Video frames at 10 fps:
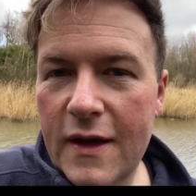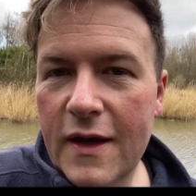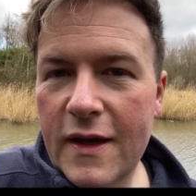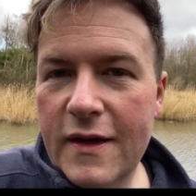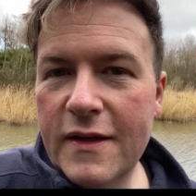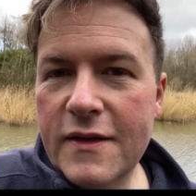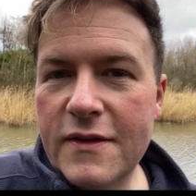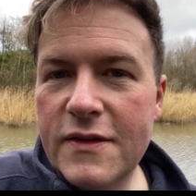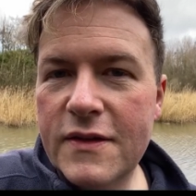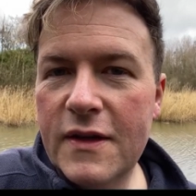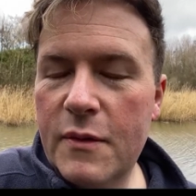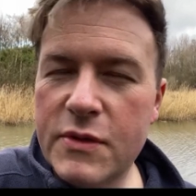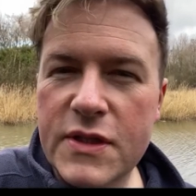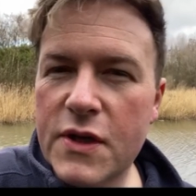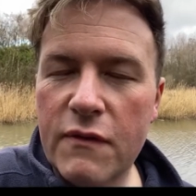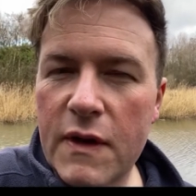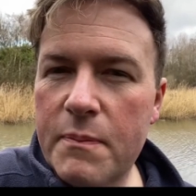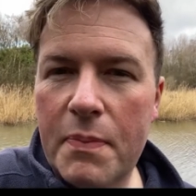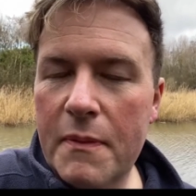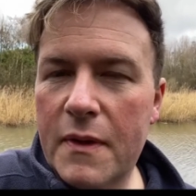And it was discovered
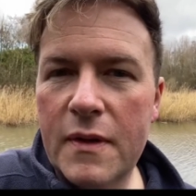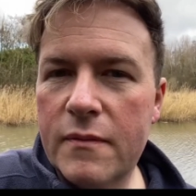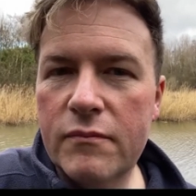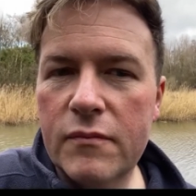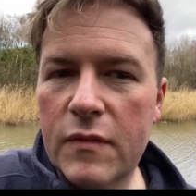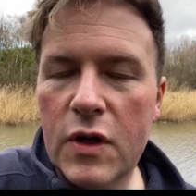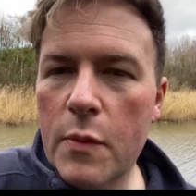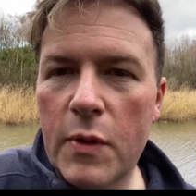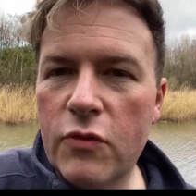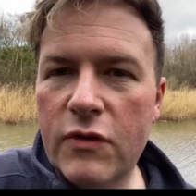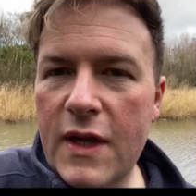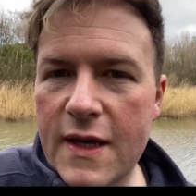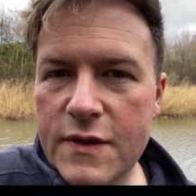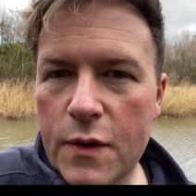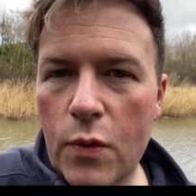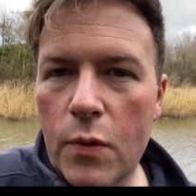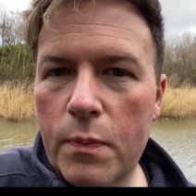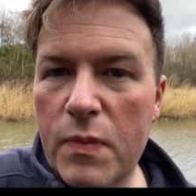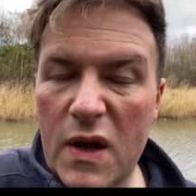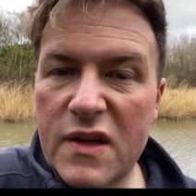a couple hundred years ago,
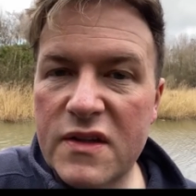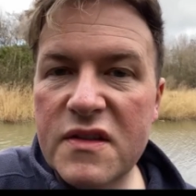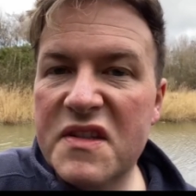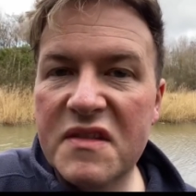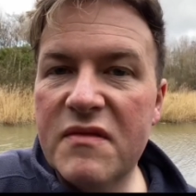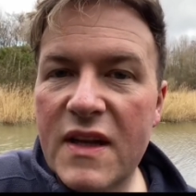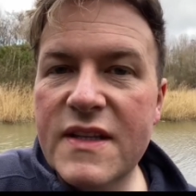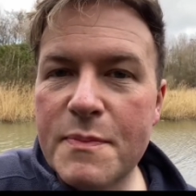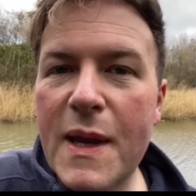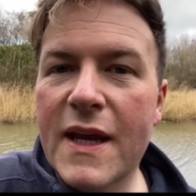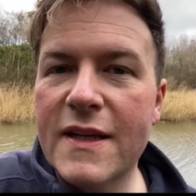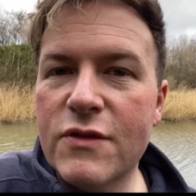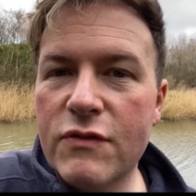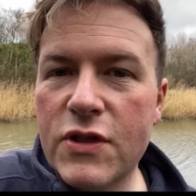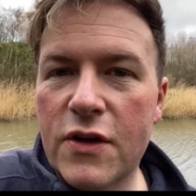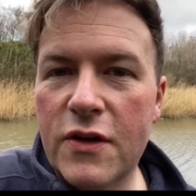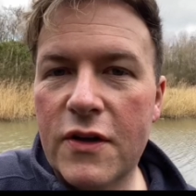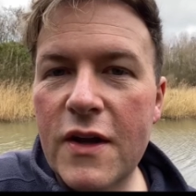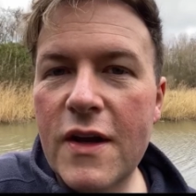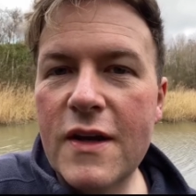and it's making its return
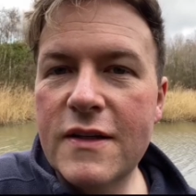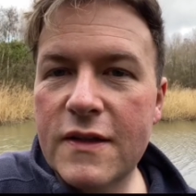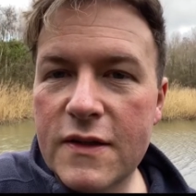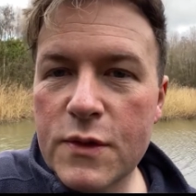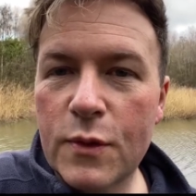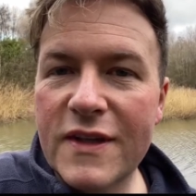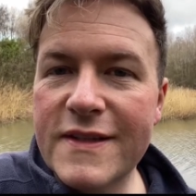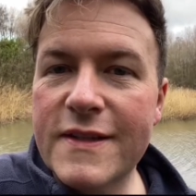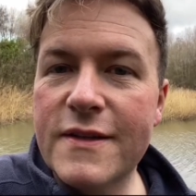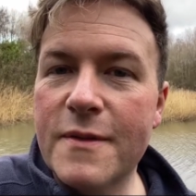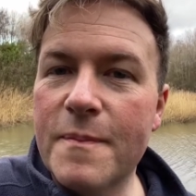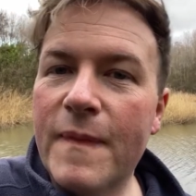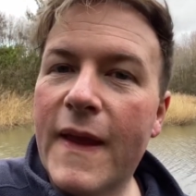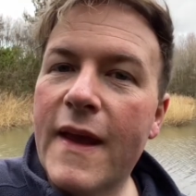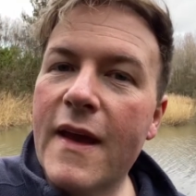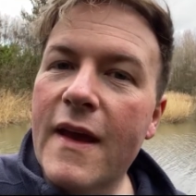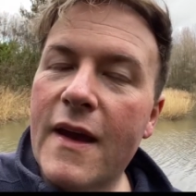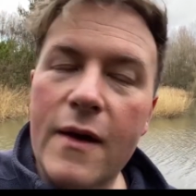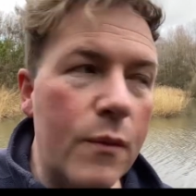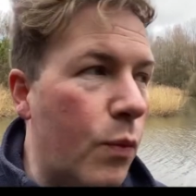to the solar system
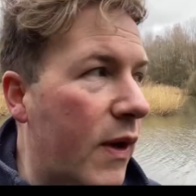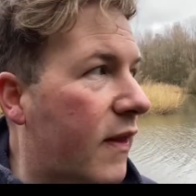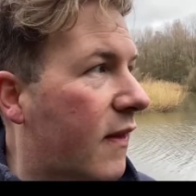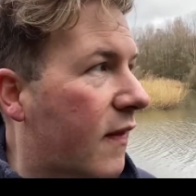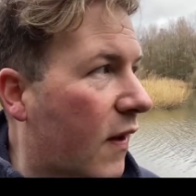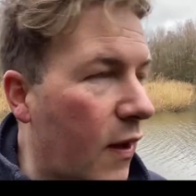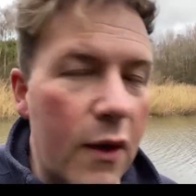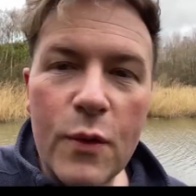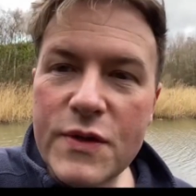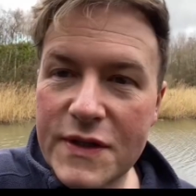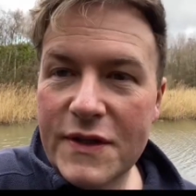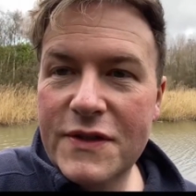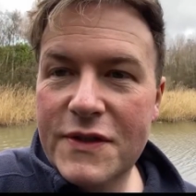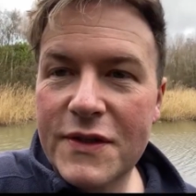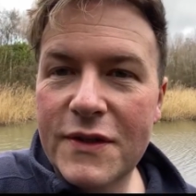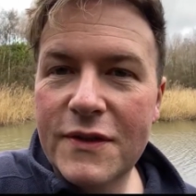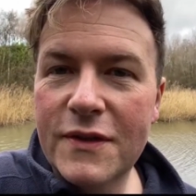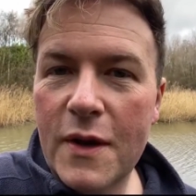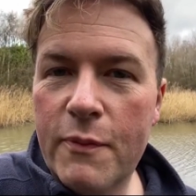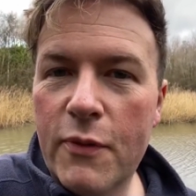with the closest
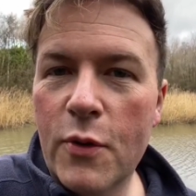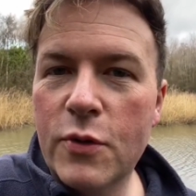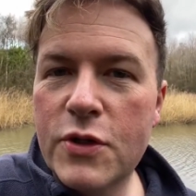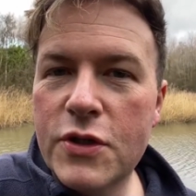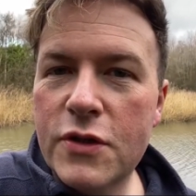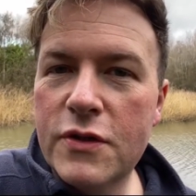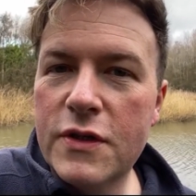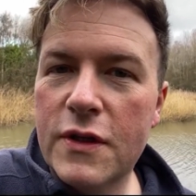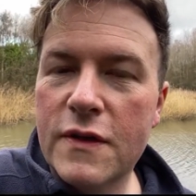approach to the